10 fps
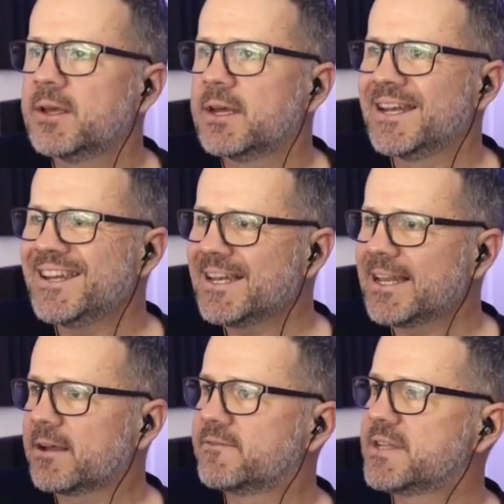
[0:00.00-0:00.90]
And in
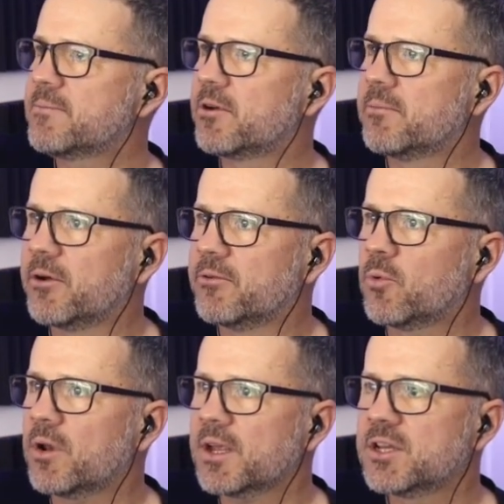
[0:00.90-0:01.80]
live demo mode,
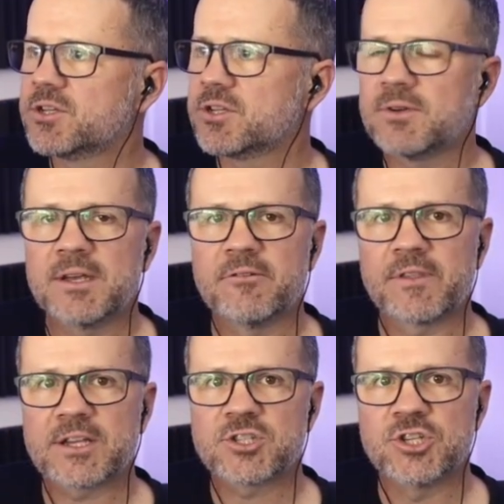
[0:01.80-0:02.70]
what I can do here is
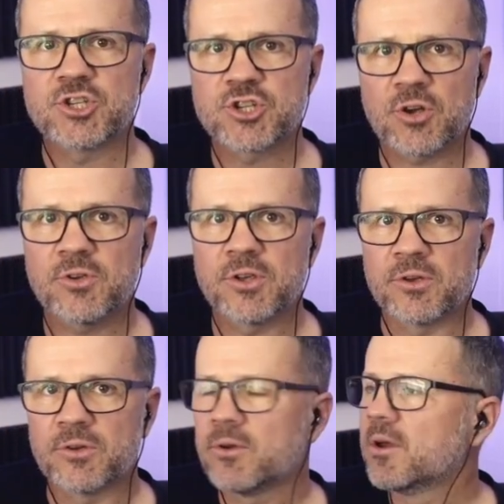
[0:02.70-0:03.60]
actually show
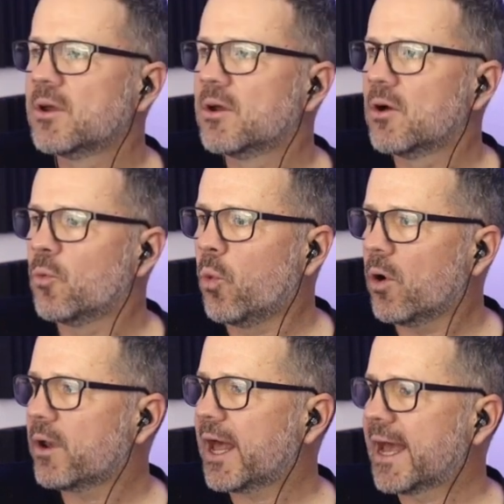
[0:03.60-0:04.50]
you
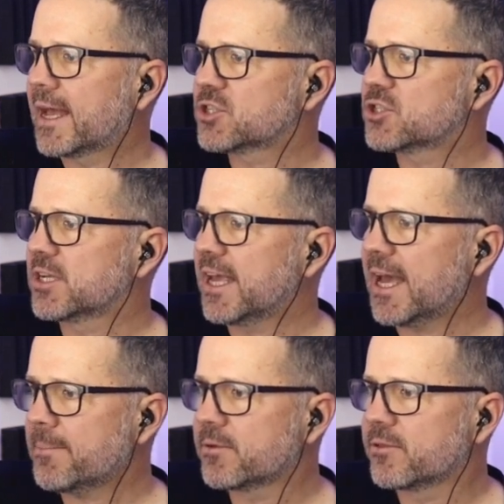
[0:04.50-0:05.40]
what actually
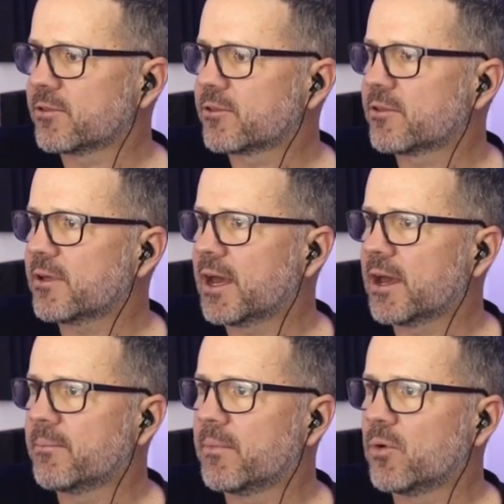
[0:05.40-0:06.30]
happens
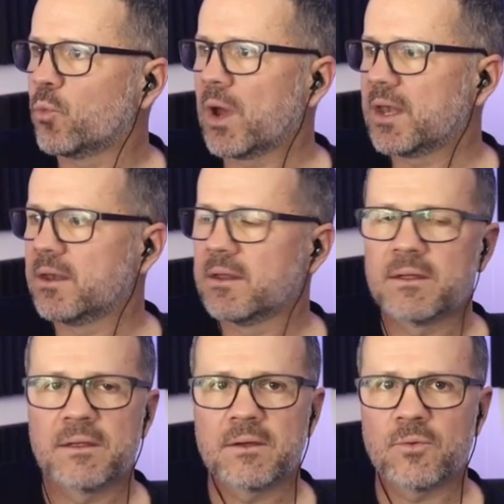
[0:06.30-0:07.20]

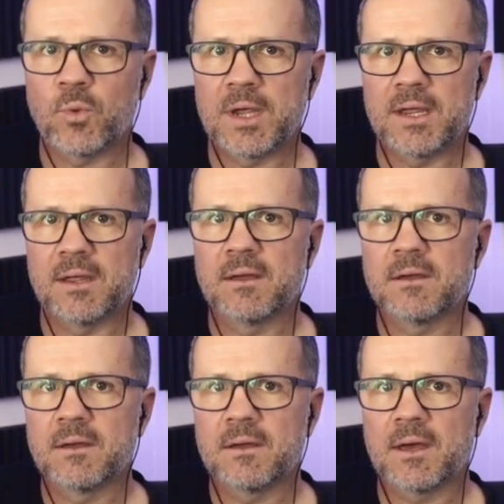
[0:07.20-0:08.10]
when we
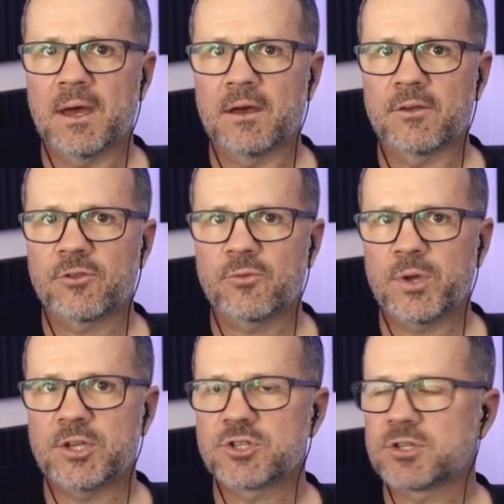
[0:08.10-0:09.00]
switch